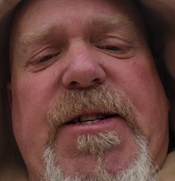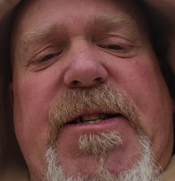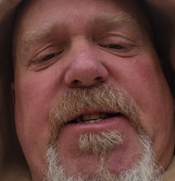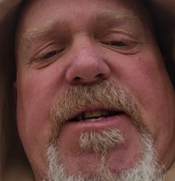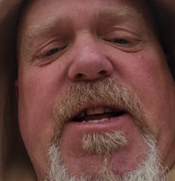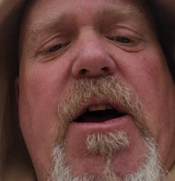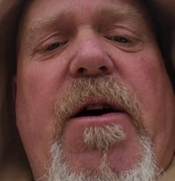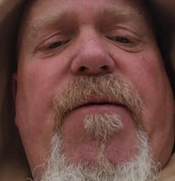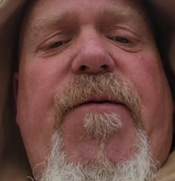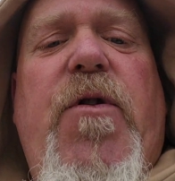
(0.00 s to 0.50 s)

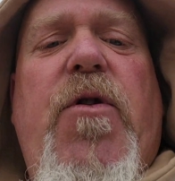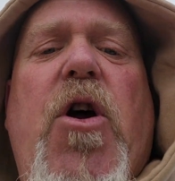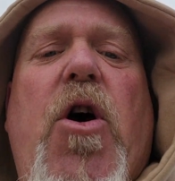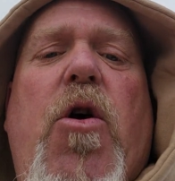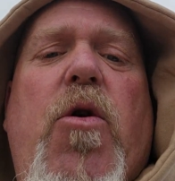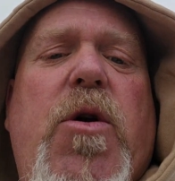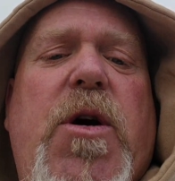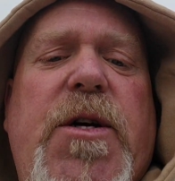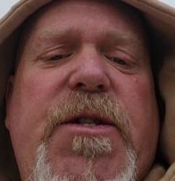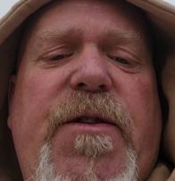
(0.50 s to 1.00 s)
stuff,
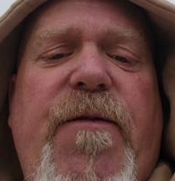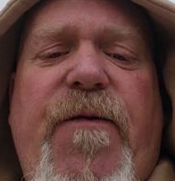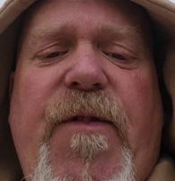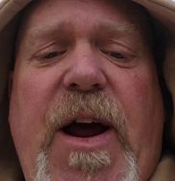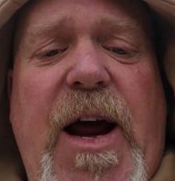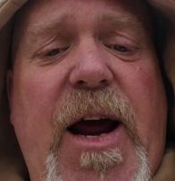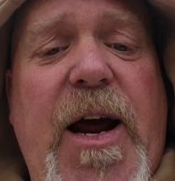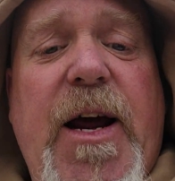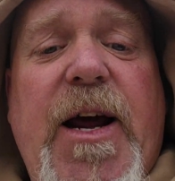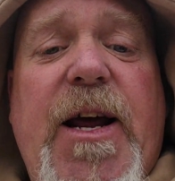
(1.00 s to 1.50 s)
because the
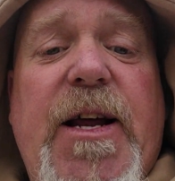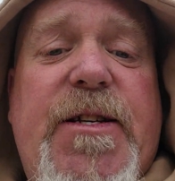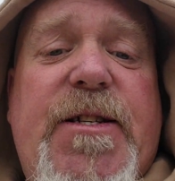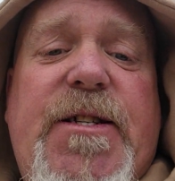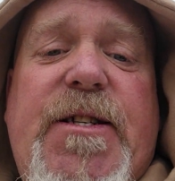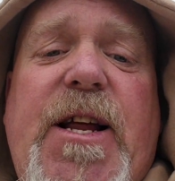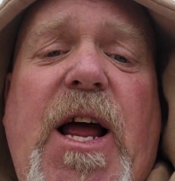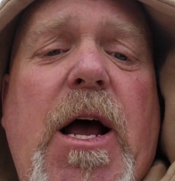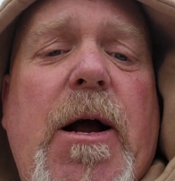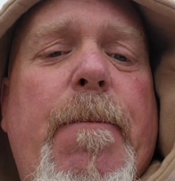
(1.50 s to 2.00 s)
van gets
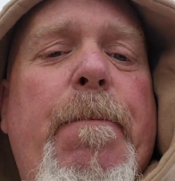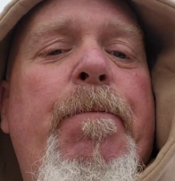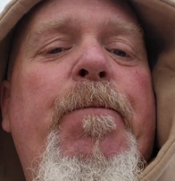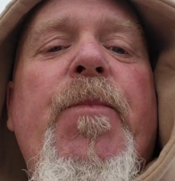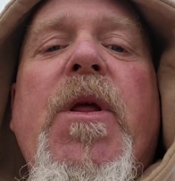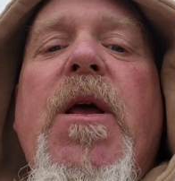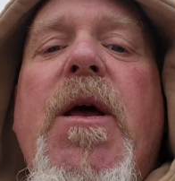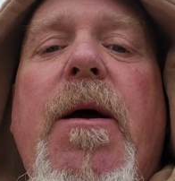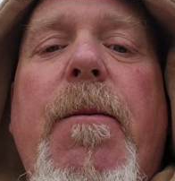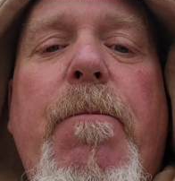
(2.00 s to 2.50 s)
stuck.
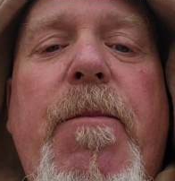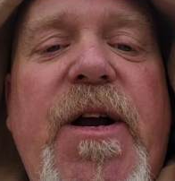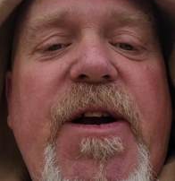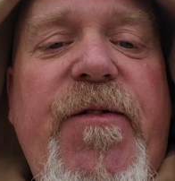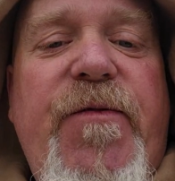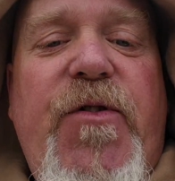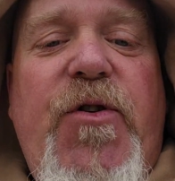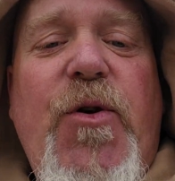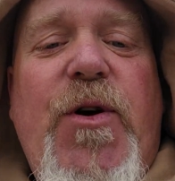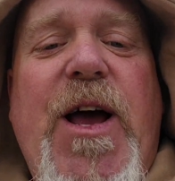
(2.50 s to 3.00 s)
But
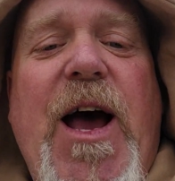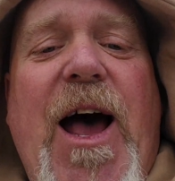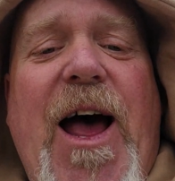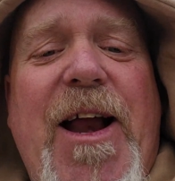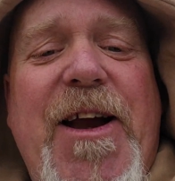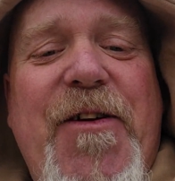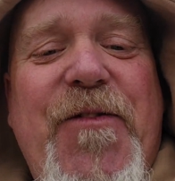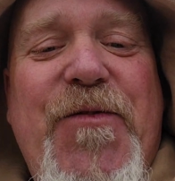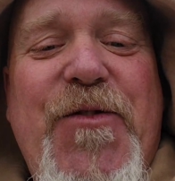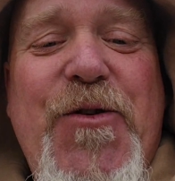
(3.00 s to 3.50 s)
if you
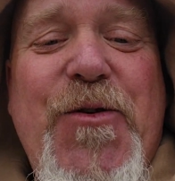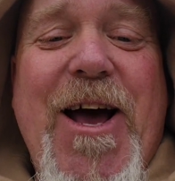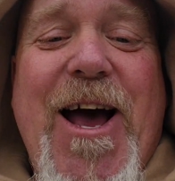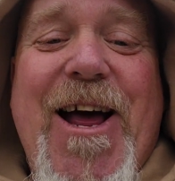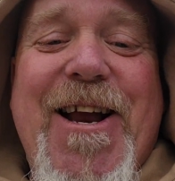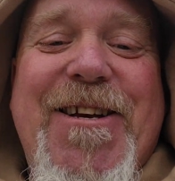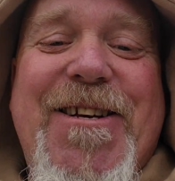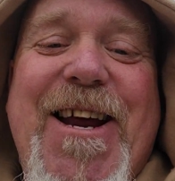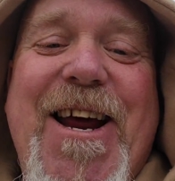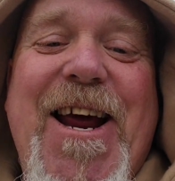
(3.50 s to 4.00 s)

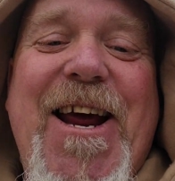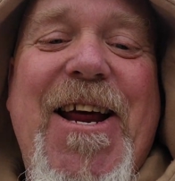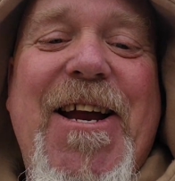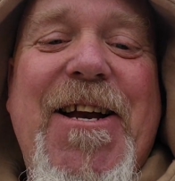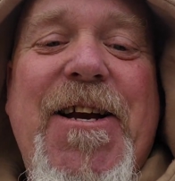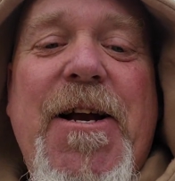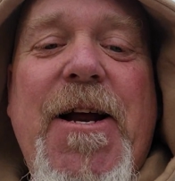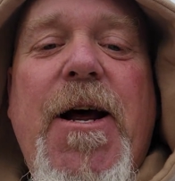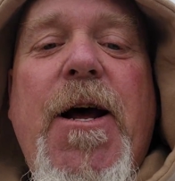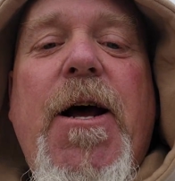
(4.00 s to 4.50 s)
got 10